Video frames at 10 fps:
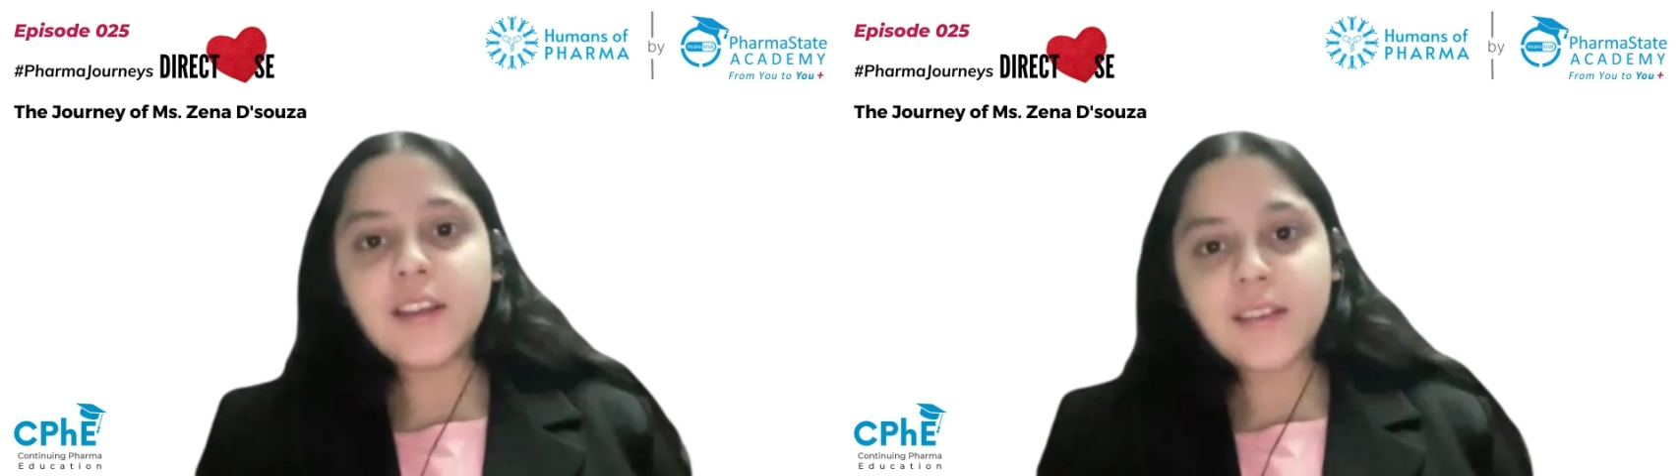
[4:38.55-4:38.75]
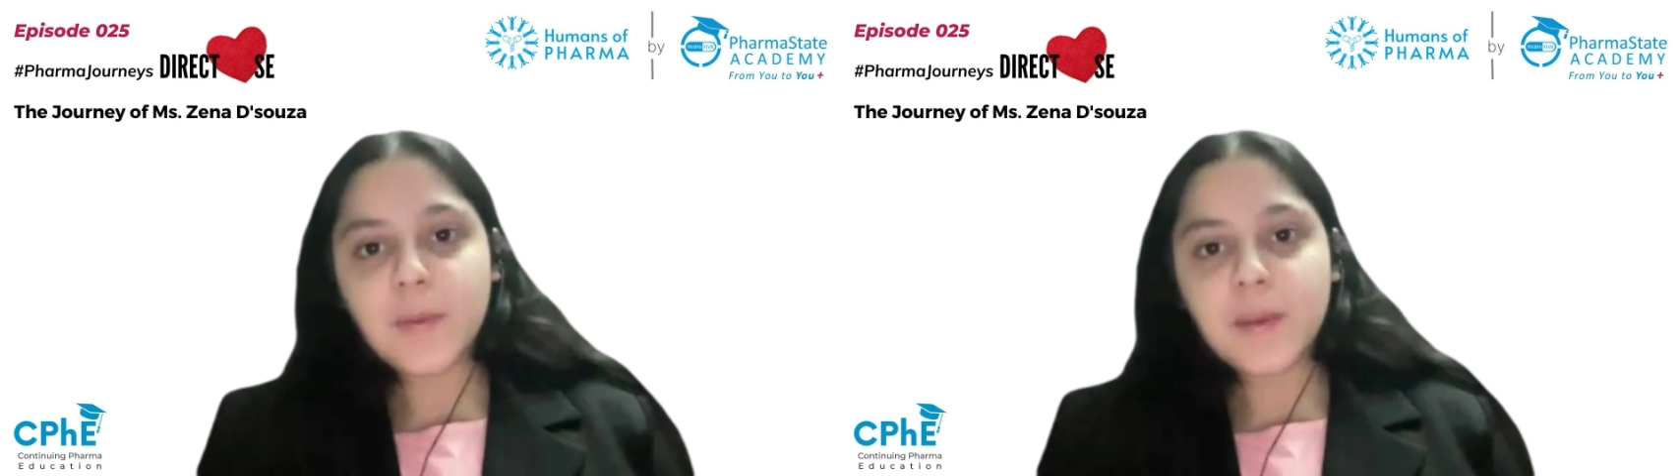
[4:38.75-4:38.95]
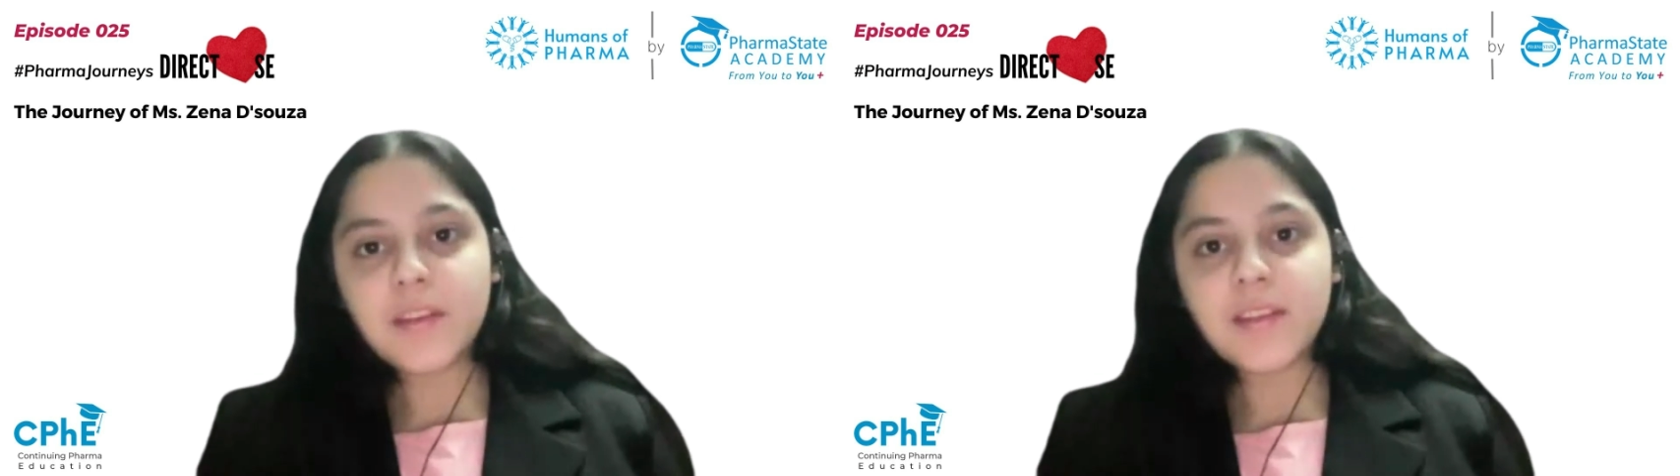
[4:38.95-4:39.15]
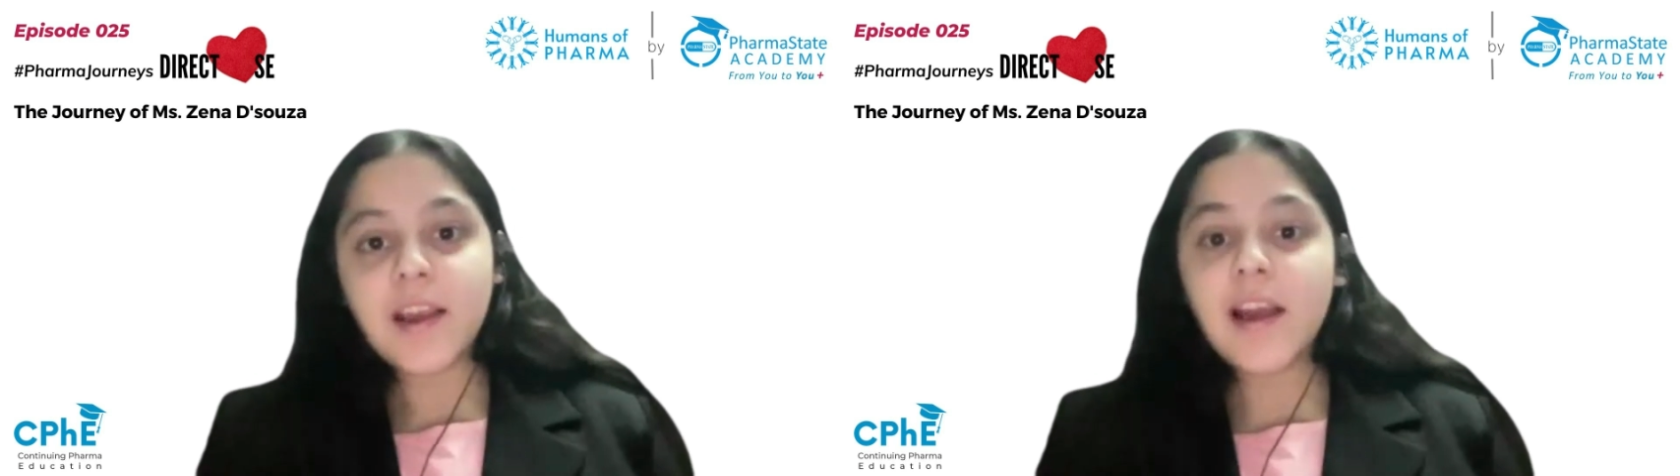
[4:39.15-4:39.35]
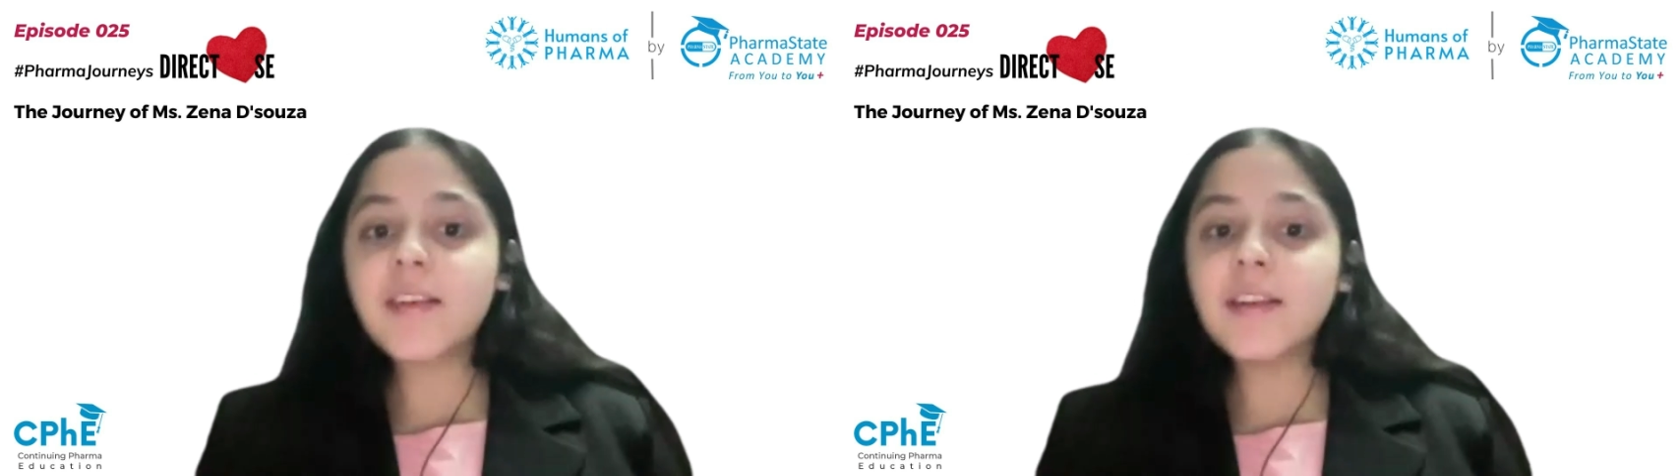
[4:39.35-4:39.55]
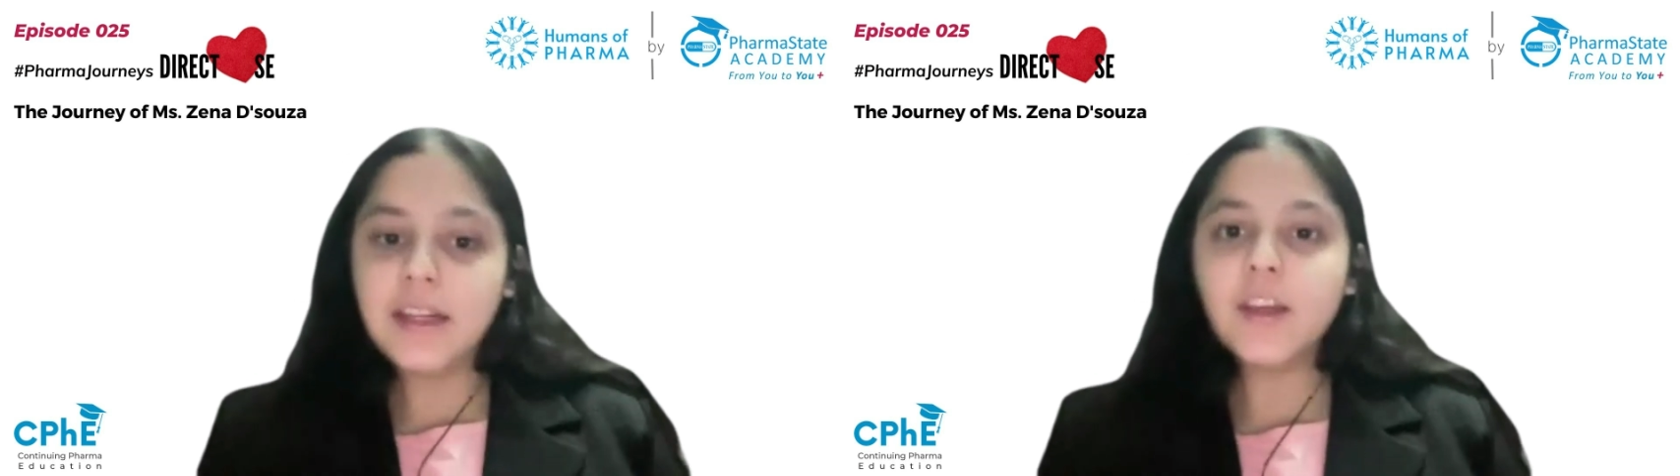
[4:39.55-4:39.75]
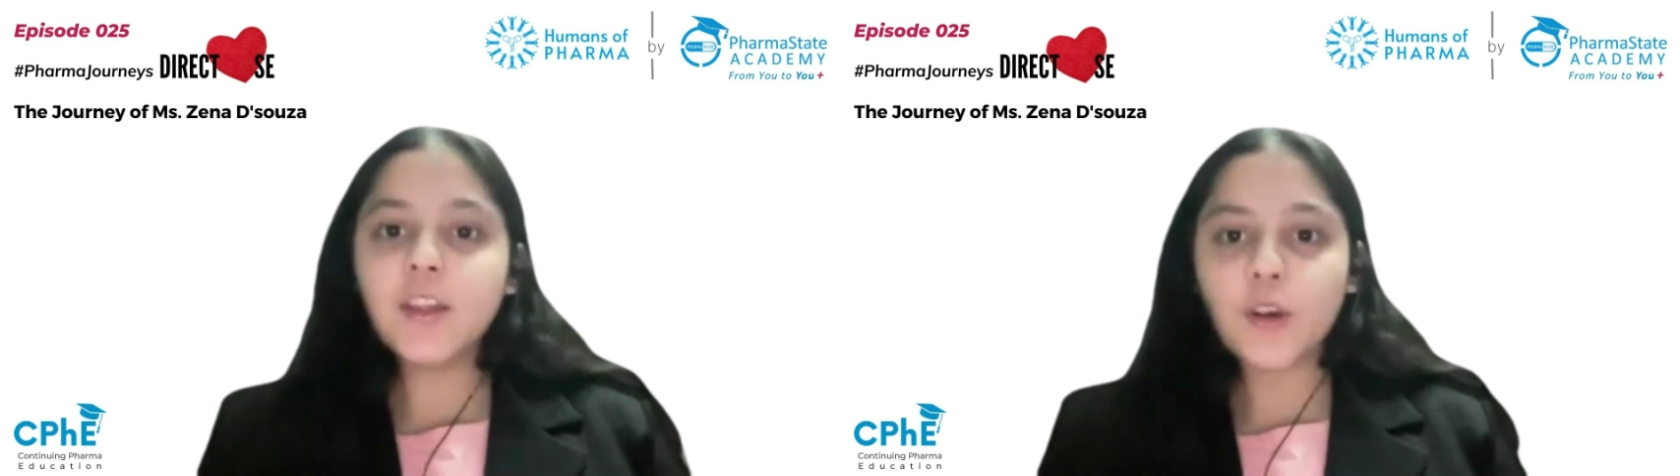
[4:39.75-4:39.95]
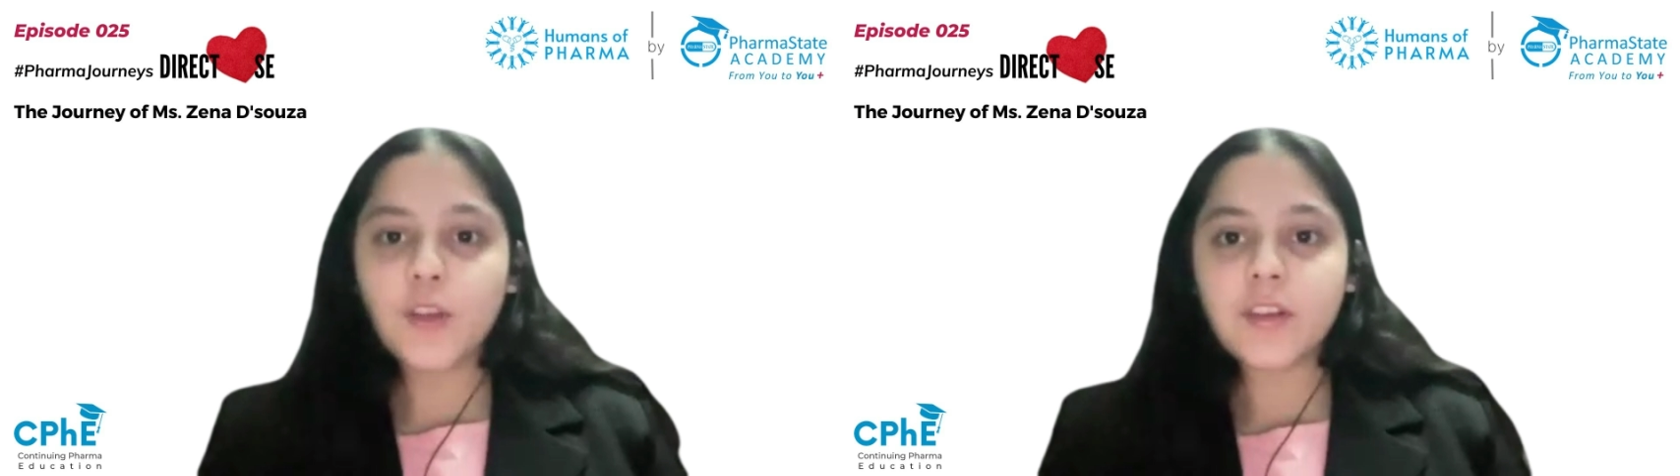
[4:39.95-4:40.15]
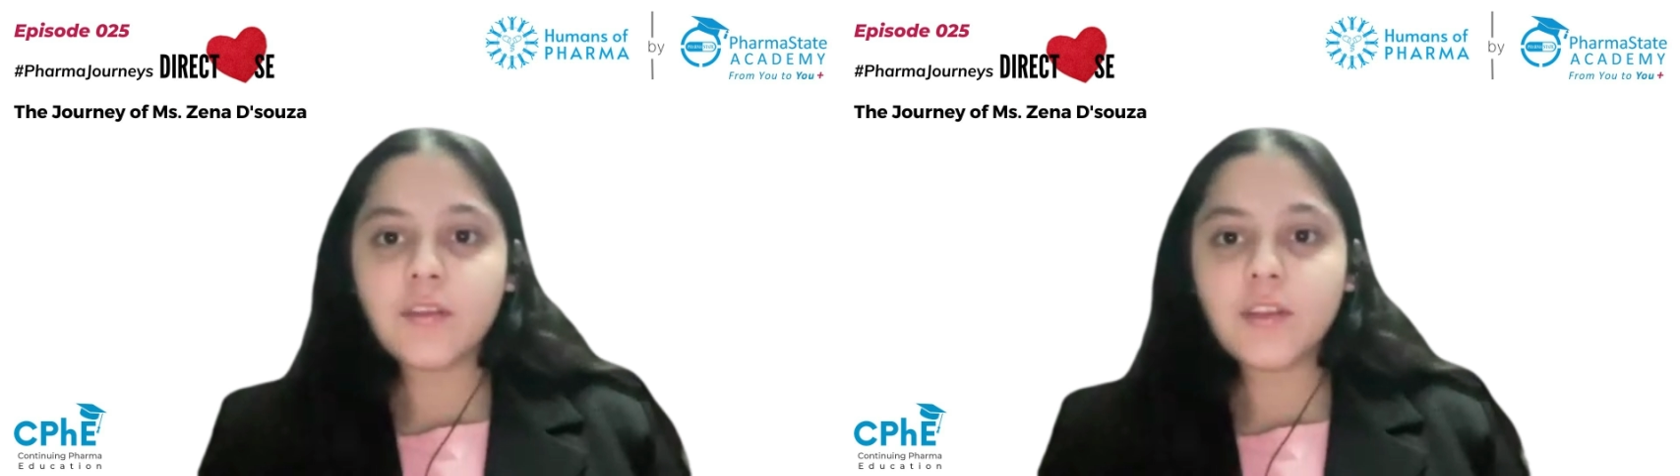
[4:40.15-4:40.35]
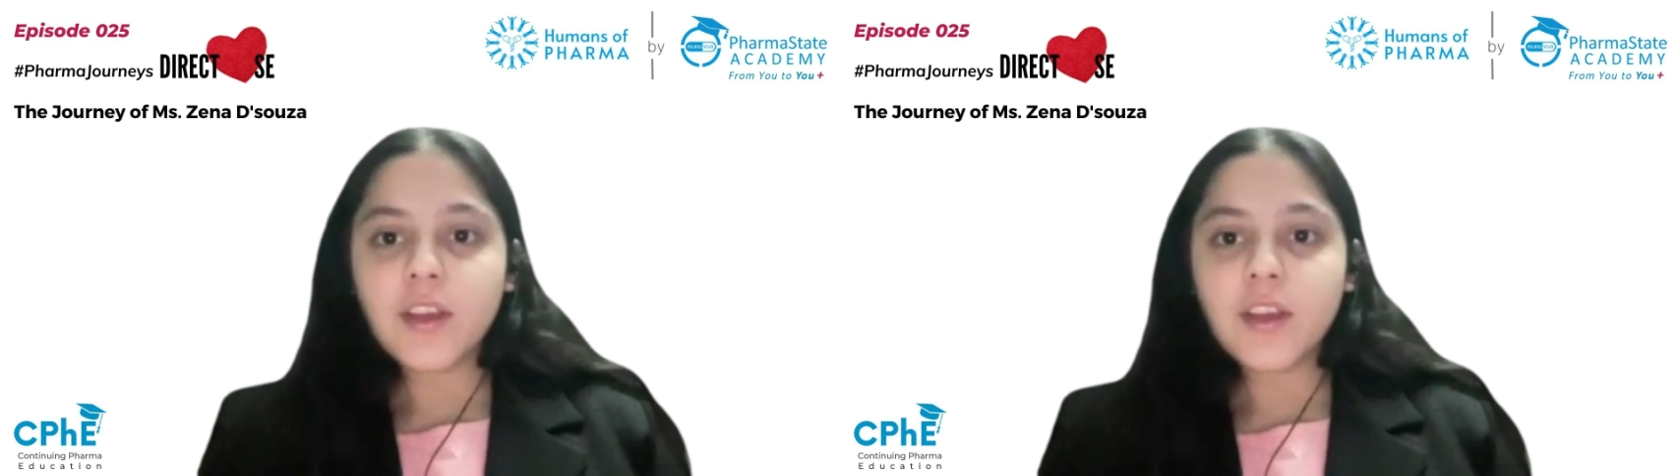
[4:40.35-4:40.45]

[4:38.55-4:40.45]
experience as a leader yourself.